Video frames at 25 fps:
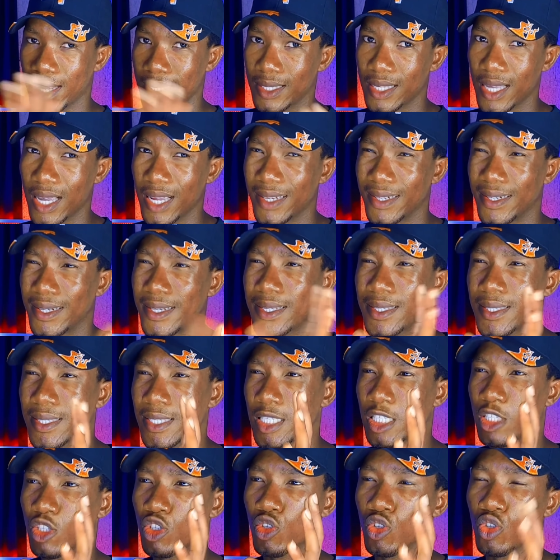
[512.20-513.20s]
I said, this
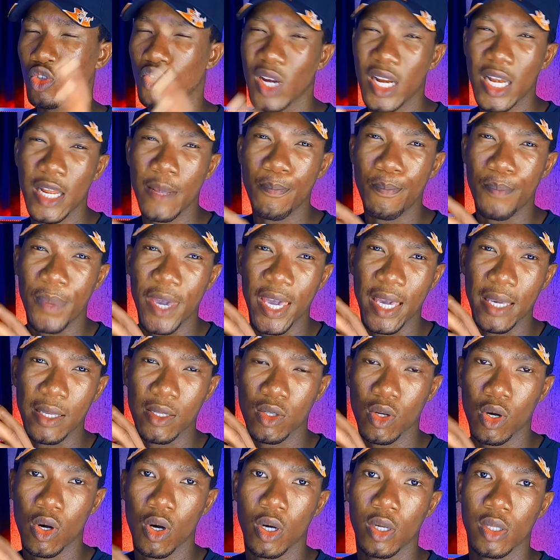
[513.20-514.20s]
is usually
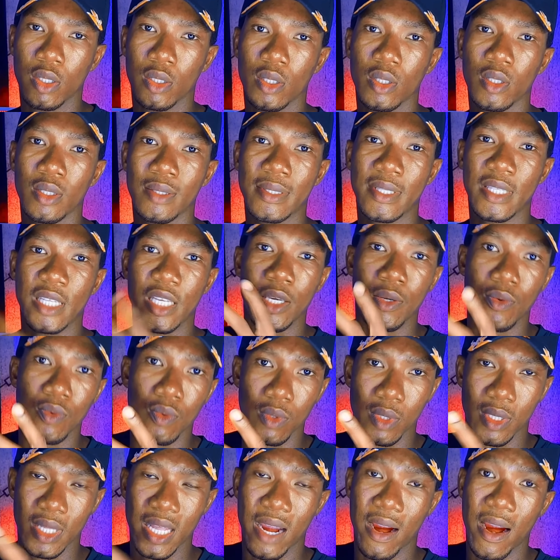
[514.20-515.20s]
based on
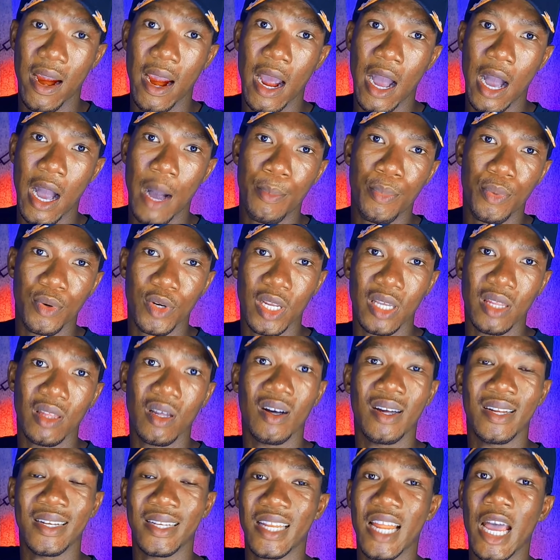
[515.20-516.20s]
deals that are
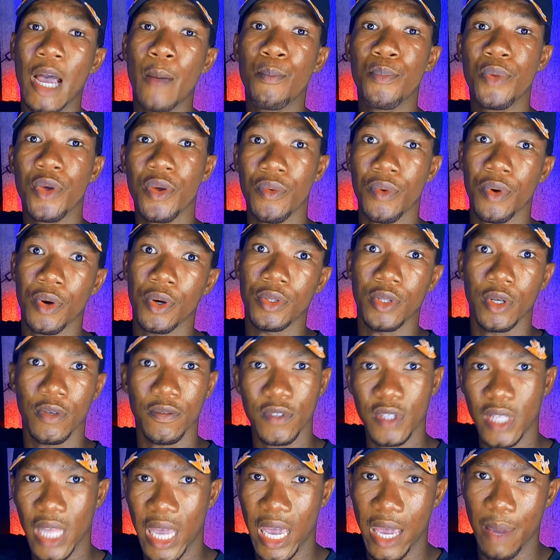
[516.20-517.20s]
happening on that period
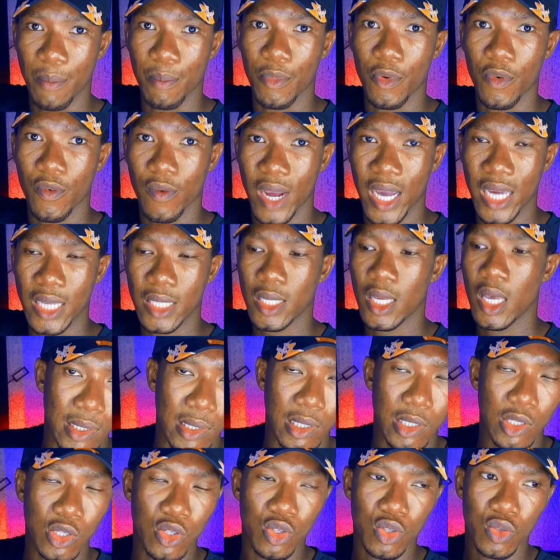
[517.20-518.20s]
of time, right?
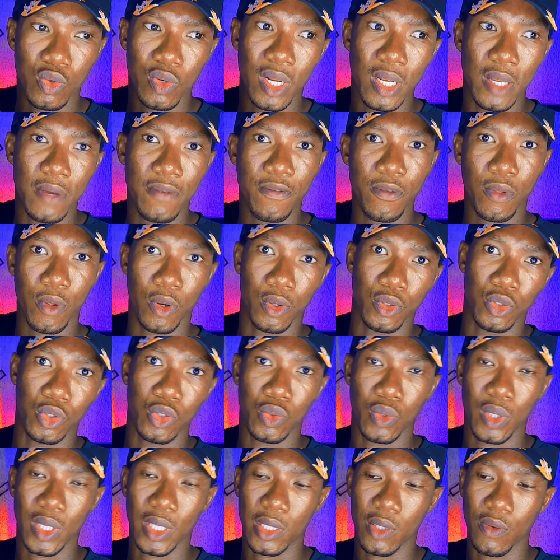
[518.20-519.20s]
This usually
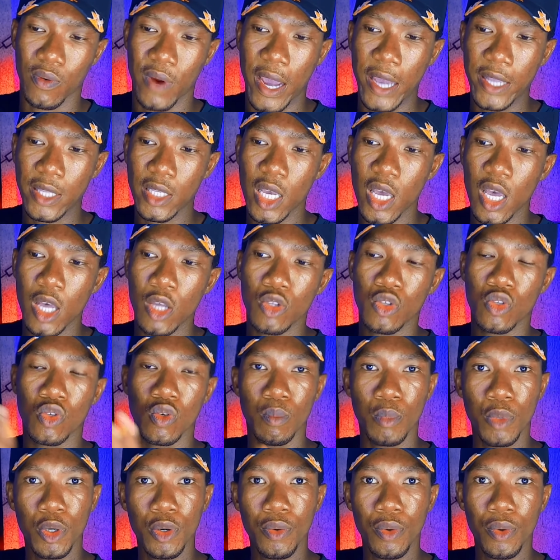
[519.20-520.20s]
fluctuates, right?
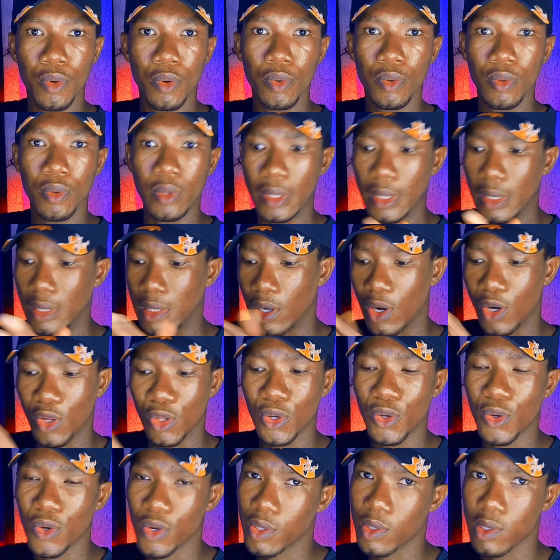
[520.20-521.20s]
Tomorrow they are
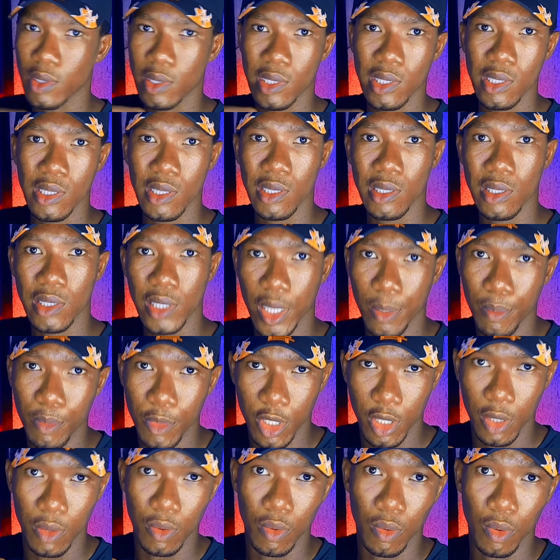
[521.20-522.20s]
not going to see the
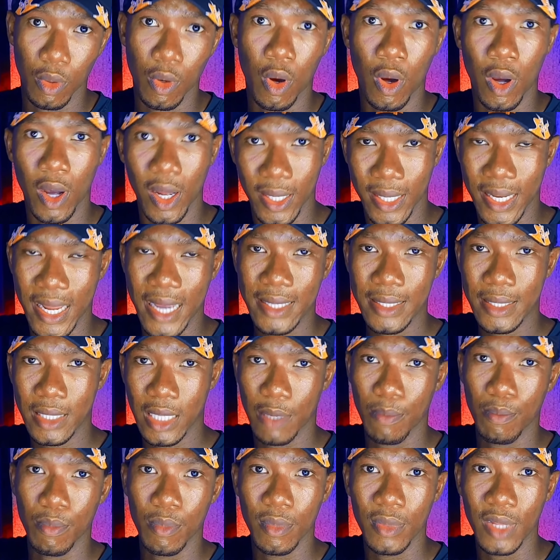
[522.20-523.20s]
same deal on that
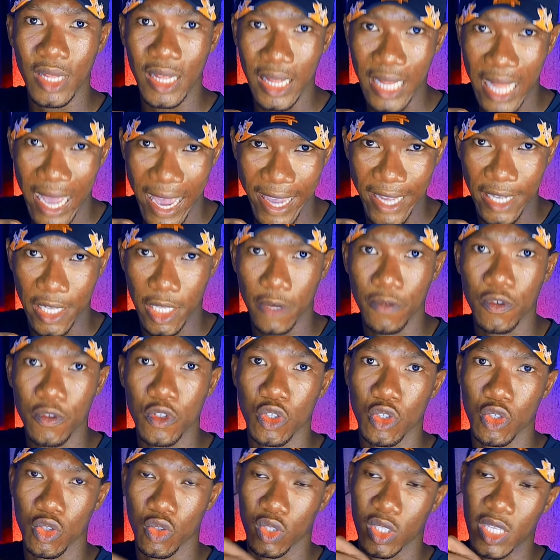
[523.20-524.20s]
same line if
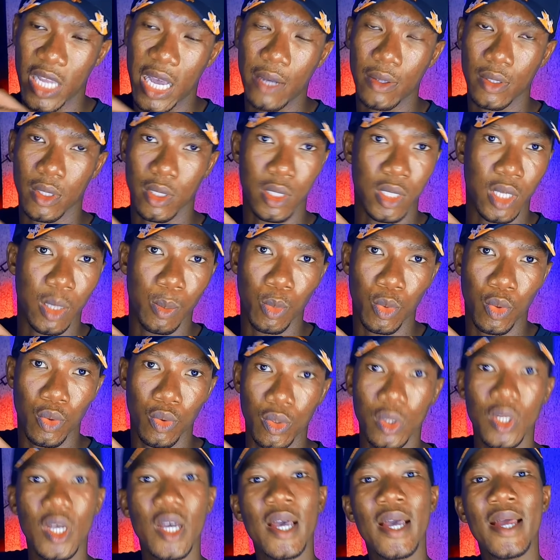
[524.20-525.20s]
you should dial the same
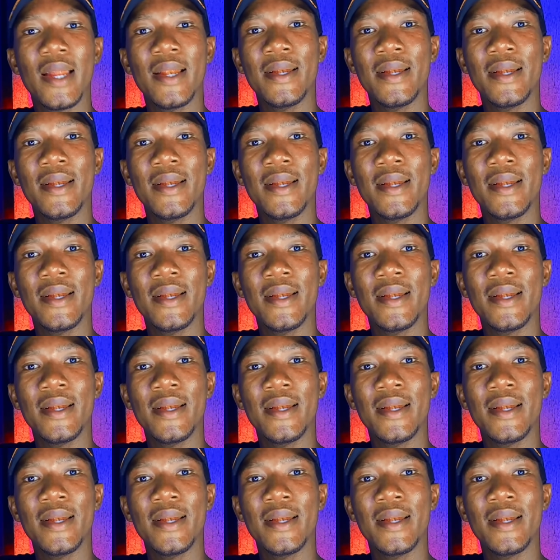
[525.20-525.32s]
code.